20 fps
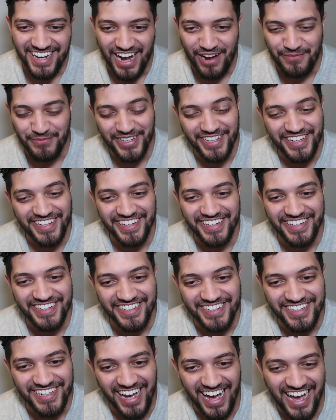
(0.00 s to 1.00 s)
I
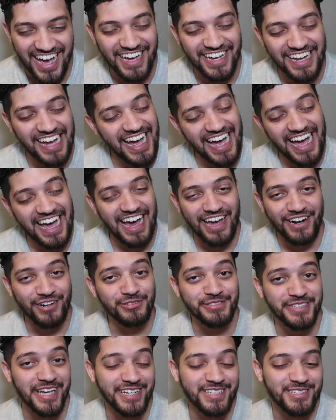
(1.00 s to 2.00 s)
mean, I, I
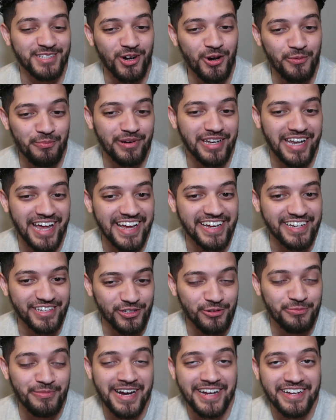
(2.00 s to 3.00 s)
don't think so, but like,
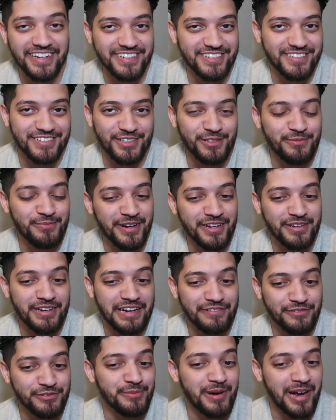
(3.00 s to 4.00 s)
you might, you might
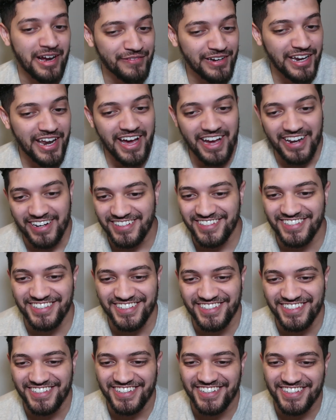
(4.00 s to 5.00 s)
have, you might have a lot.
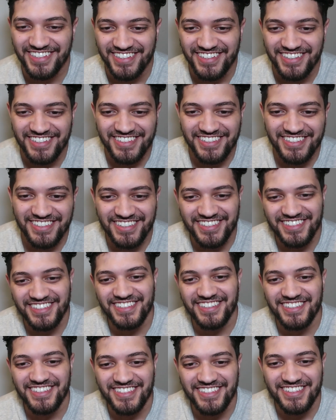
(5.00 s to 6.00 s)
These
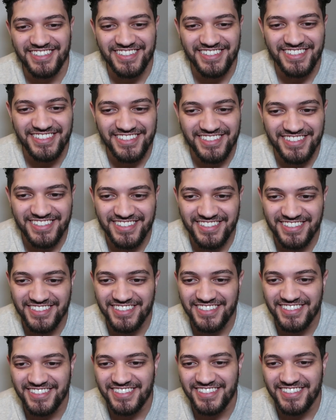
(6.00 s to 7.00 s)
days, I lurk in the
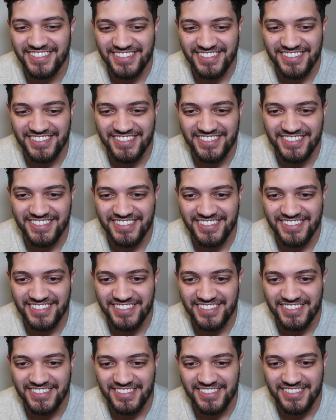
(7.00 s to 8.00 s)
bushes, now when I
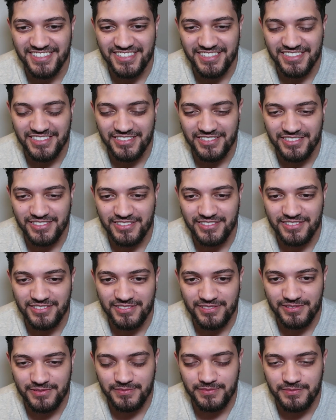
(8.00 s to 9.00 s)
open my eyes, look in
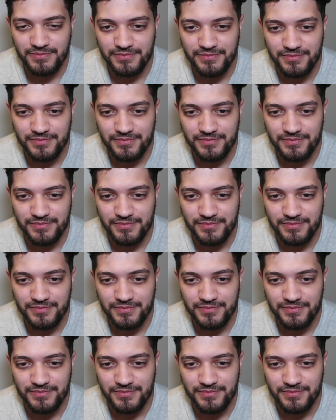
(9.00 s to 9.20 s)
the sky,